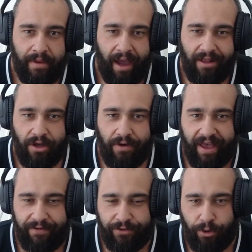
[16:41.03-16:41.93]
I love
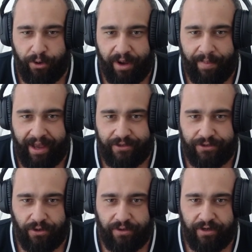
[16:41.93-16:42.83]
having three-way
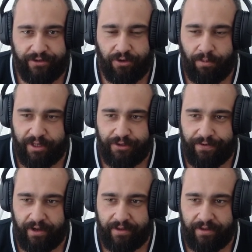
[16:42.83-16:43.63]
matches, though. They're so much fun.